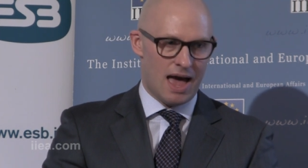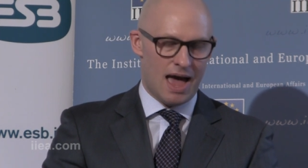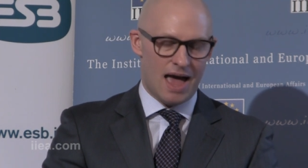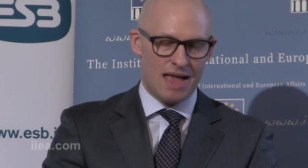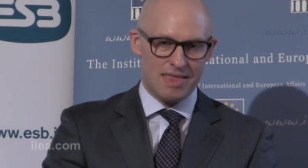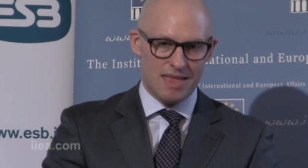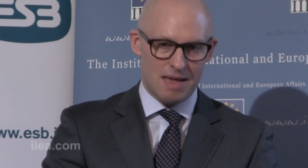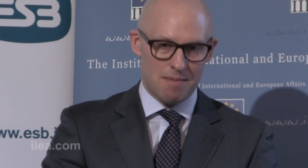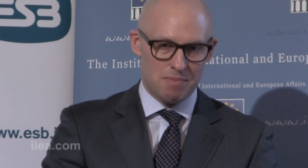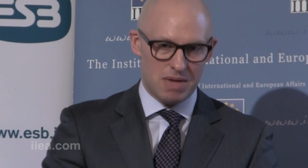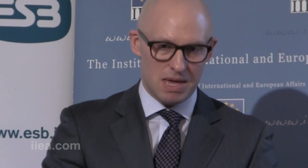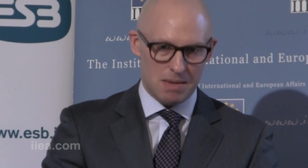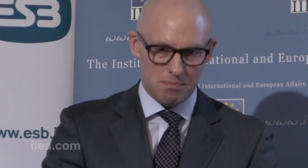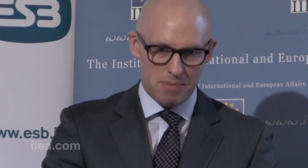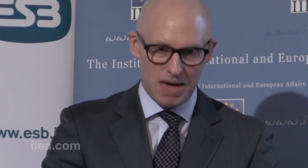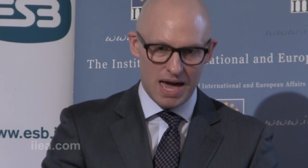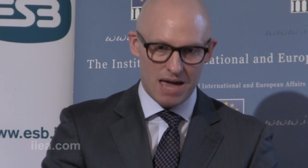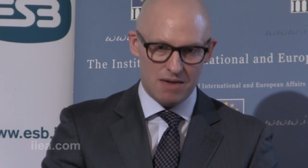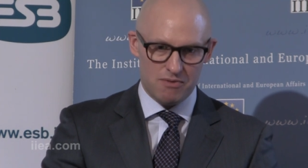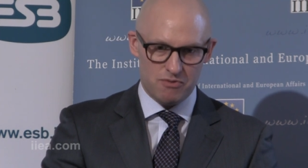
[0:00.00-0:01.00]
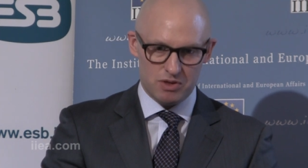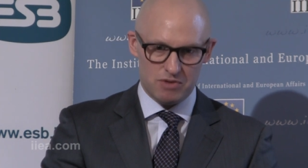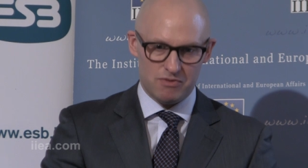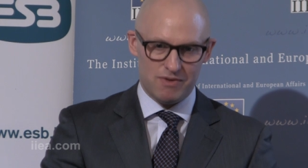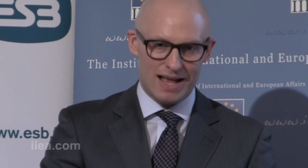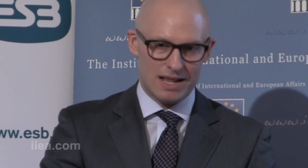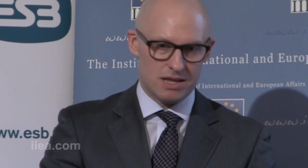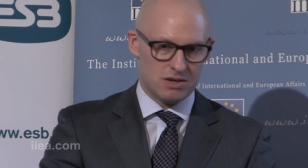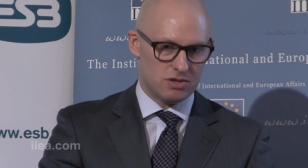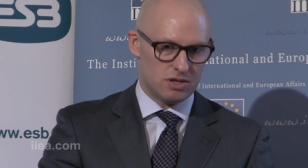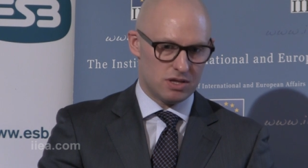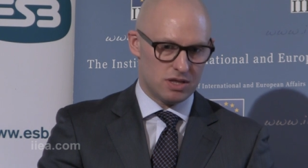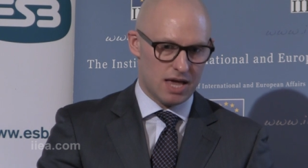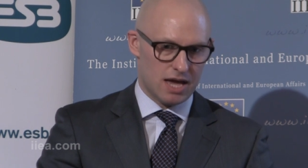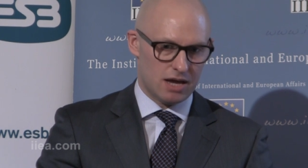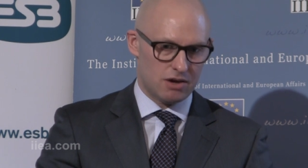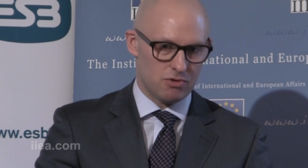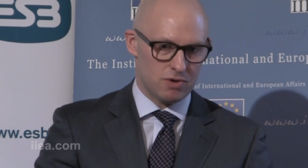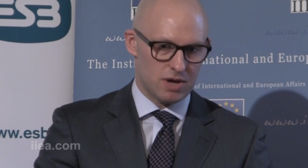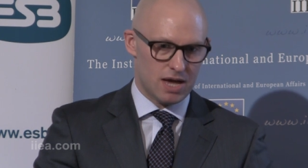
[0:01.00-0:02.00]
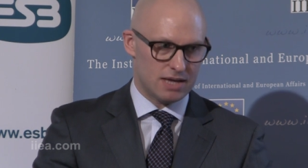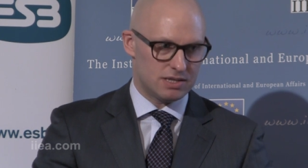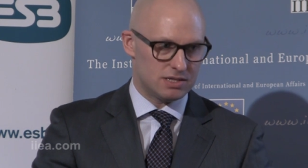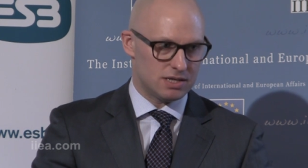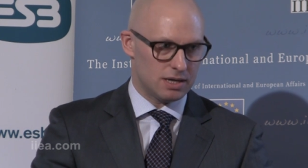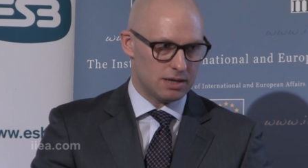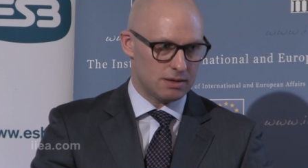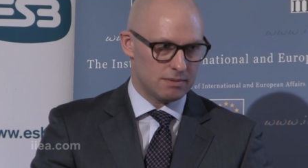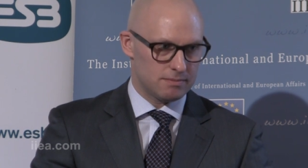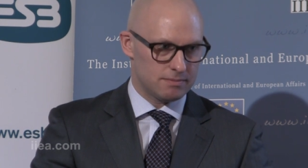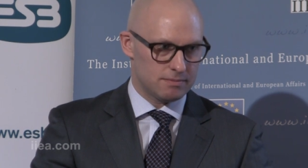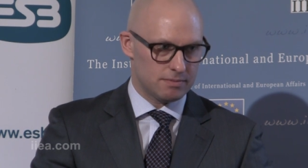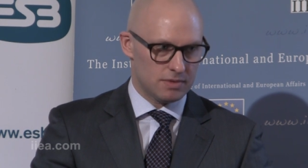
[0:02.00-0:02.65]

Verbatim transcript: and then being paid for the value that they're creating.